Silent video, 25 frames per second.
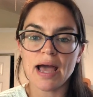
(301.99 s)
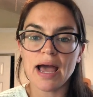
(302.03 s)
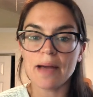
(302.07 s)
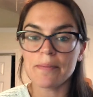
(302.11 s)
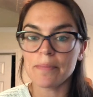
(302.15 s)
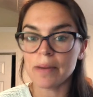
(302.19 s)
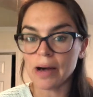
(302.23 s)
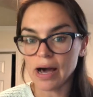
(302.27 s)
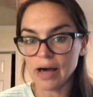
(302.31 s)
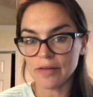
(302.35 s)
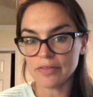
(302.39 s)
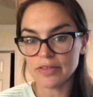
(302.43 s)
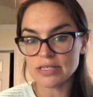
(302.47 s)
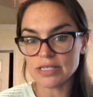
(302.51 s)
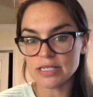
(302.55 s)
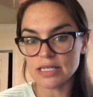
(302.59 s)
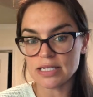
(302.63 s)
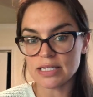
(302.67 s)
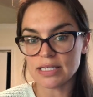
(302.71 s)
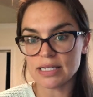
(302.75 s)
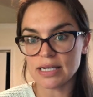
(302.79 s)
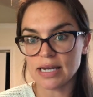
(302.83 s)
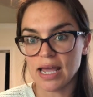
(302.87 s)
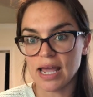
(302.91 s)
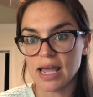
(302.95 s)

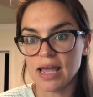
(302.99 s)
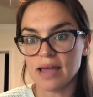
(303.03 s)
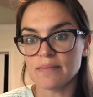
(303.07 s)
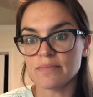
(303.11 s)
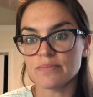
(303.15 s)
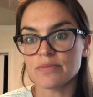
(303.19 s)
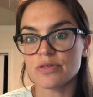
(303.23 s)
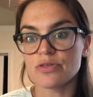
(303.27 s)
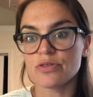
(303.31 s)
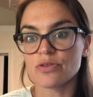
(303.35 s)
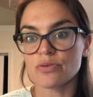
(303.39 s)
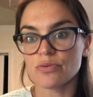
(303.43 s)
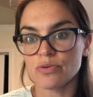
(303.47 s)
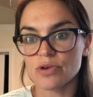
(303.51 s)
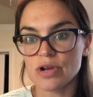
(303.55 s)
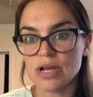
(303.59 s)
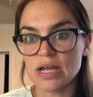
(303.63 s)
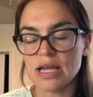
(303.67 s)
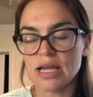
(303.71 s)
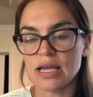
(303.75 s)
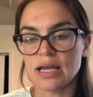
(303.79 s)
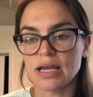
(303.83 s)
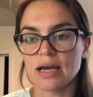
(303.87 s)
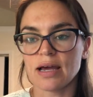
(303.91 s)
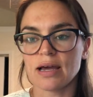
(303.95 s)
hypothesis in
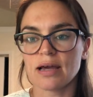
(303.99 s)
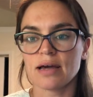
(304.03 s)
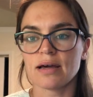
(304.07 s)
AIM-3,